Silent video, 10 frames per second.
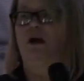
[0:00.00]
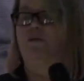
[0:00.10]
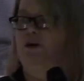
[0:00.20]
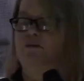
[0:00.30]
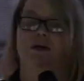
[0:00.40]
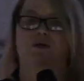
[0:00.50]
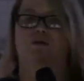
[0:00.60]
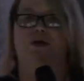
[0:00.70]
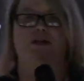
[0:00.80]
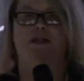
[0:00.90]
very many
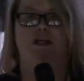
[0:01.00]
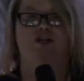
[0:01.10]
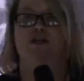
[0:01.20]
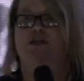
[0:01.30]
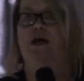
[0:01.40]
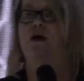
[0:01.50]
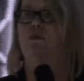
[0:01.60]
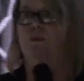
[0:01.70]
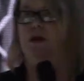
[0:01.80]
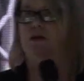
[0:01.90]
organizations to
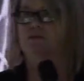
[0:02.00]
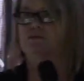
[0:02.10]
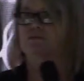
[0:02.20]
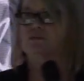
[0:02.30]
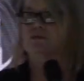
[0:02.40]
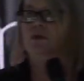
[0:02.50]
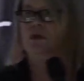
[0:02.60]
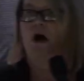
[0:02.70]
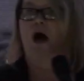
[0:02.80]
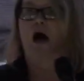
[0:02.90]
help me.
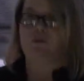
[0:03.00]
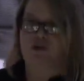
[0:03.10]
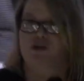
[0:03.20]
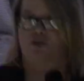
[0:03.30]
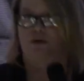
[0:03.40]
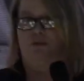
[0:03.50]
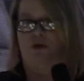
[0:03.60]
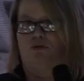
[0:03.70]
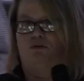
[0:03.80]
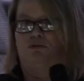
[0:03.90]
I was the
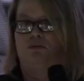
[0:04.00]
criminal.